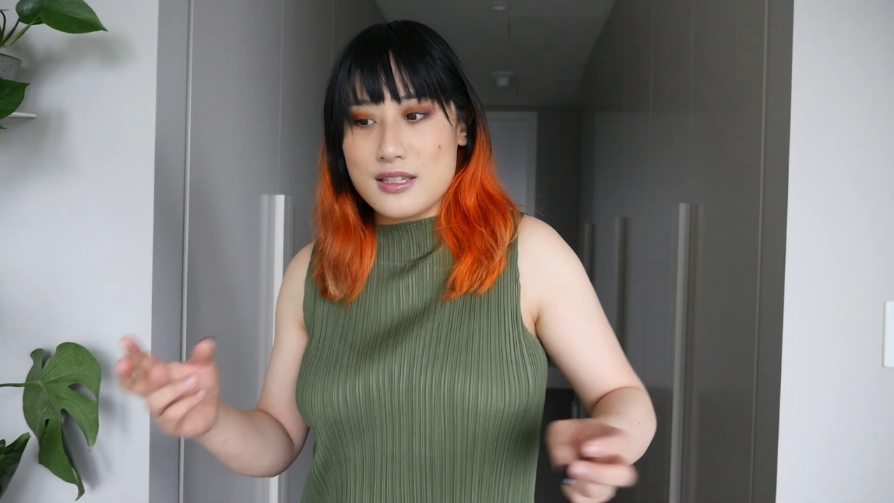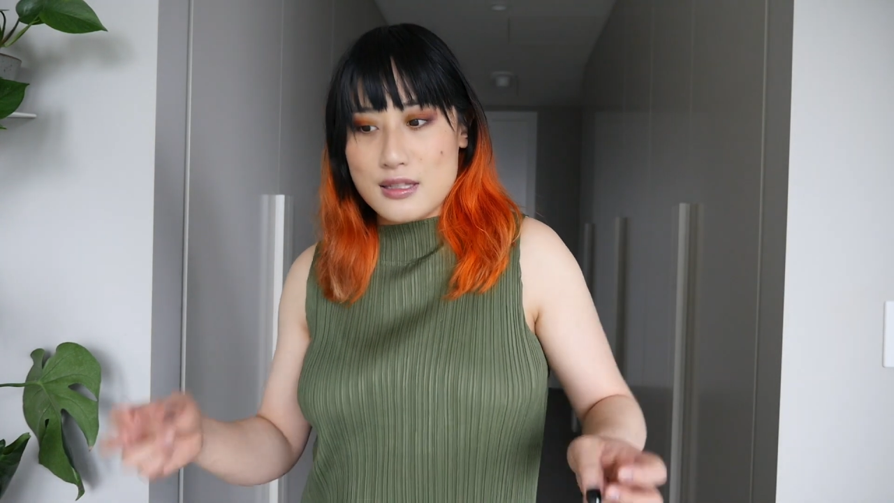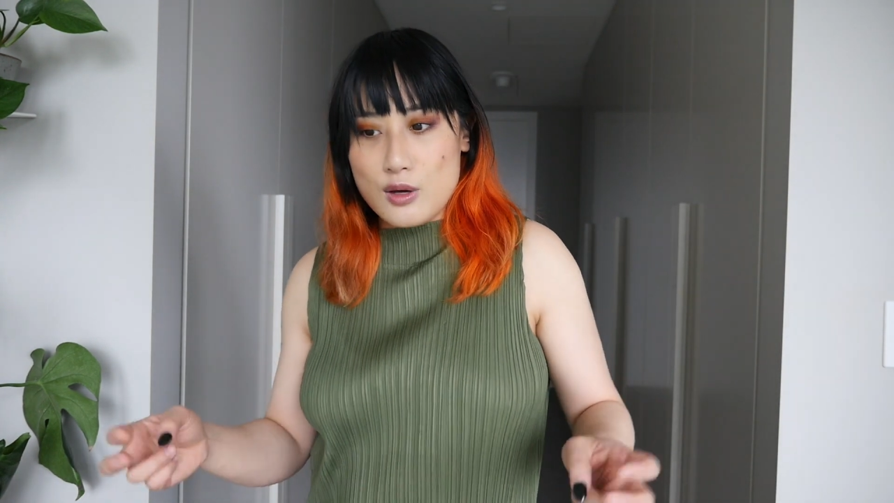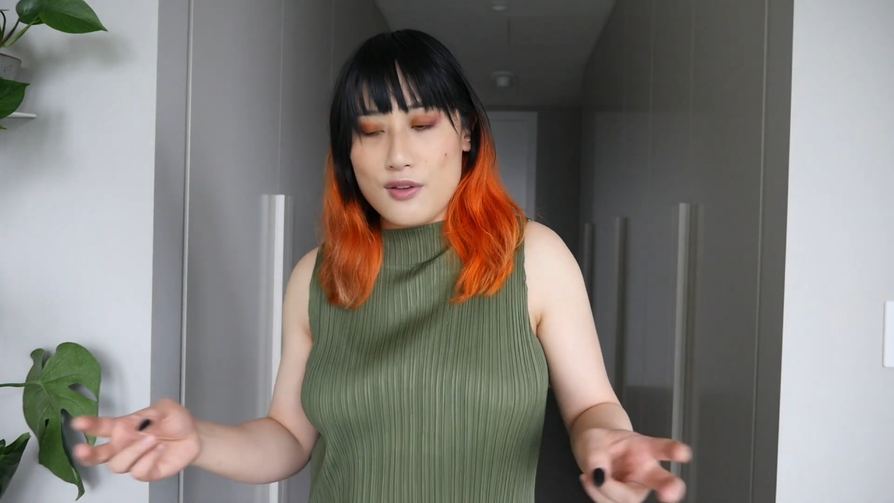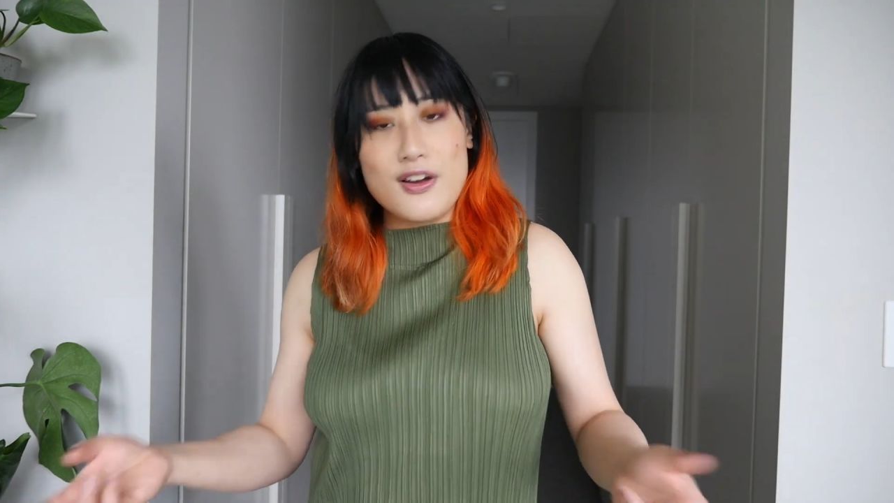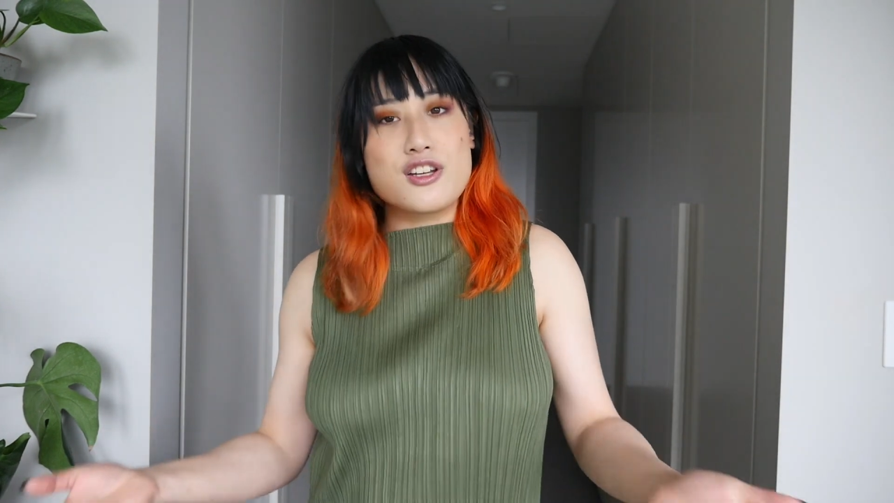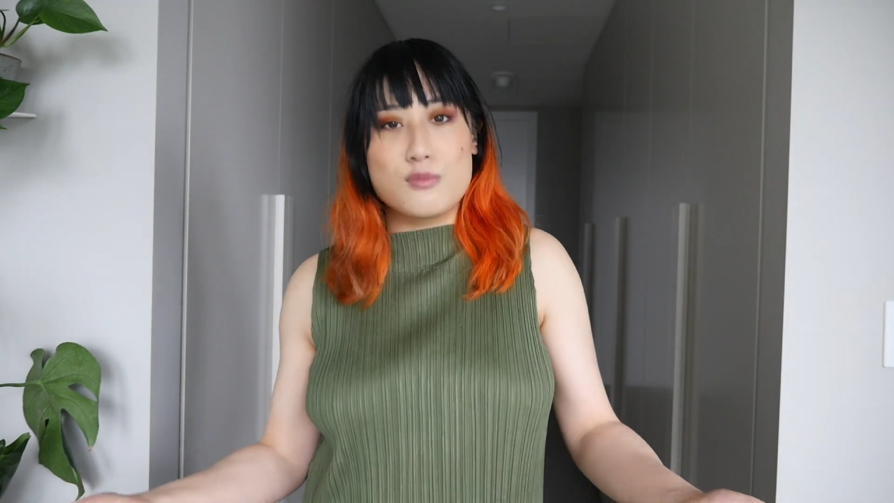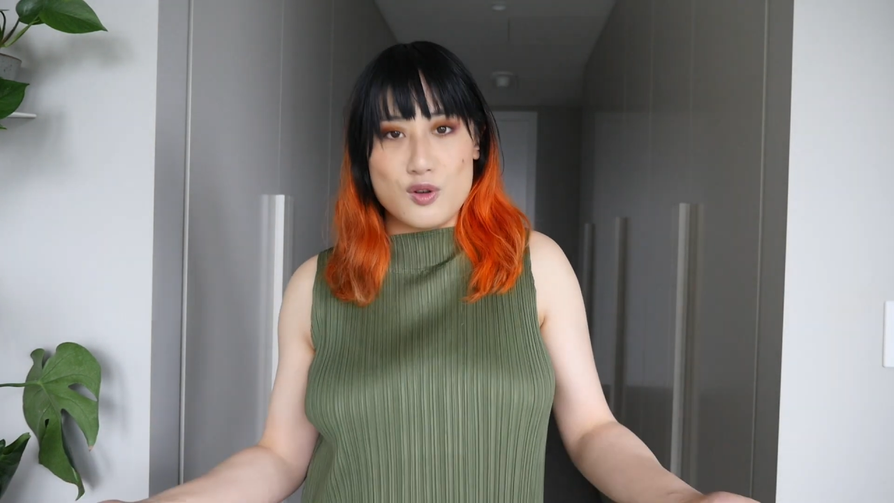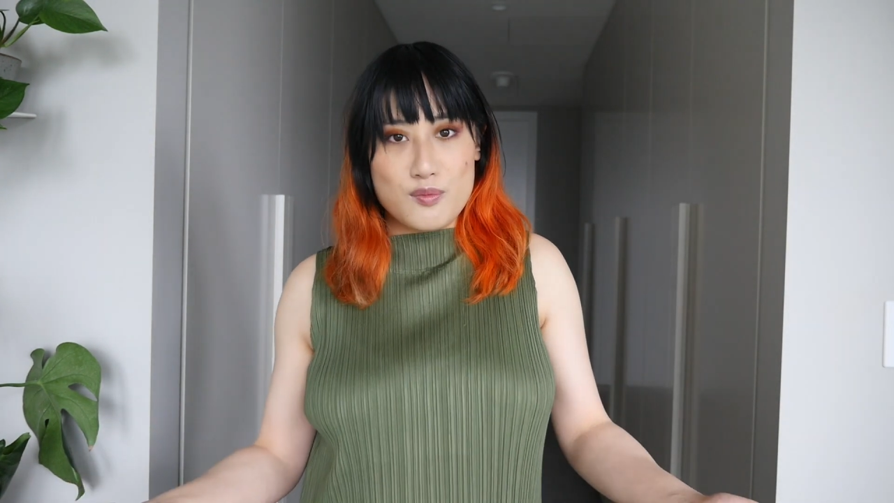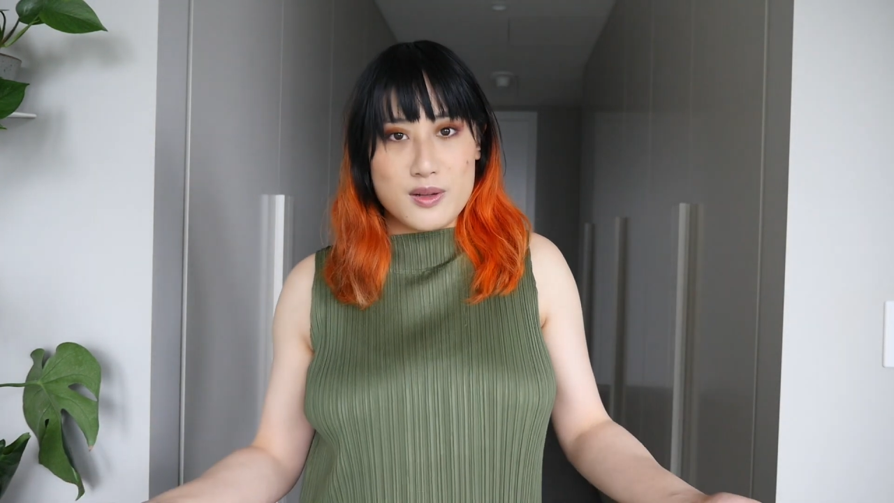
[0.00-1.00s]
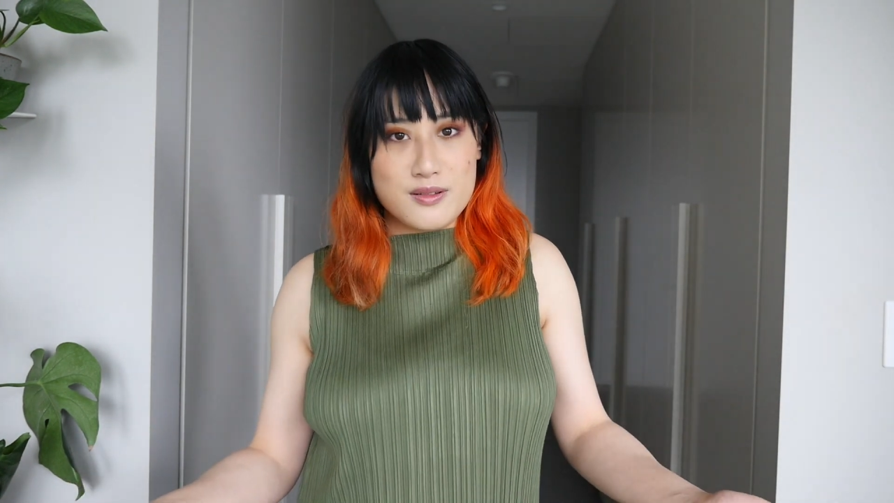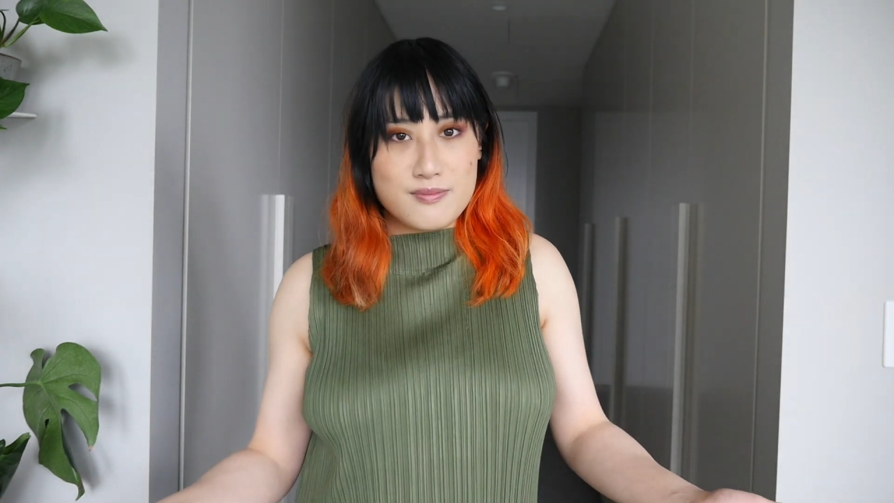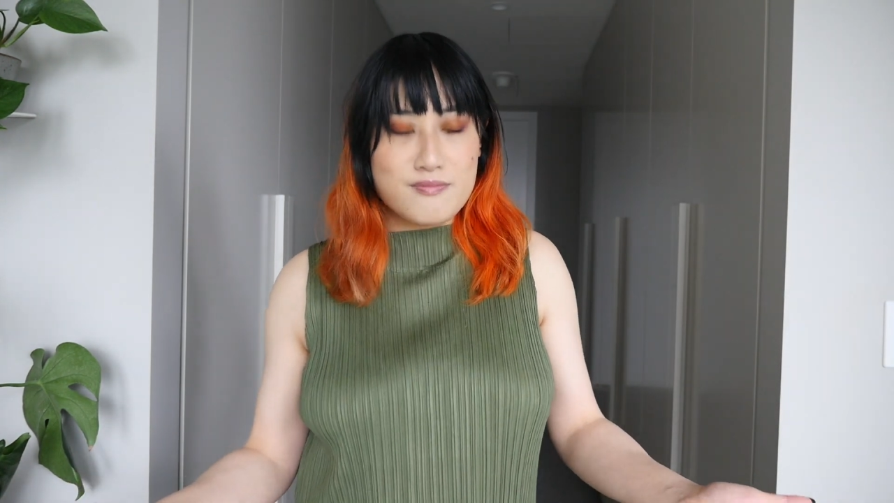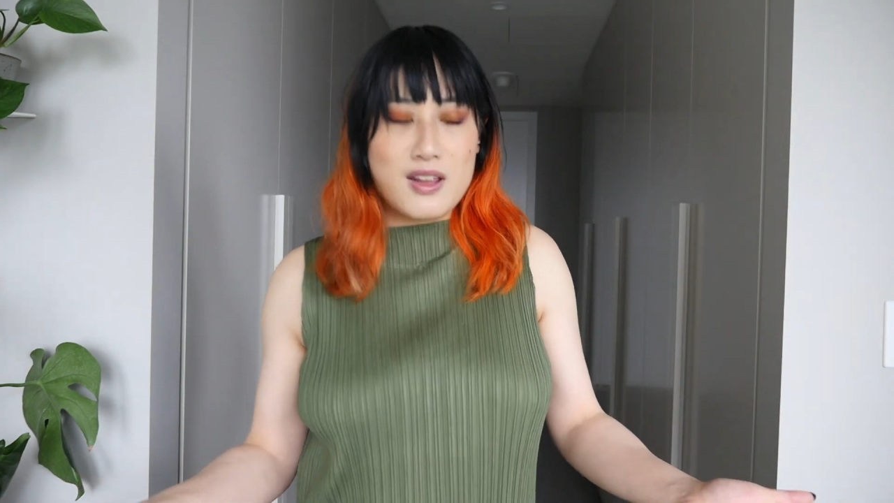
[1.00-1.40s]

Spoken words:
slow fashion movement.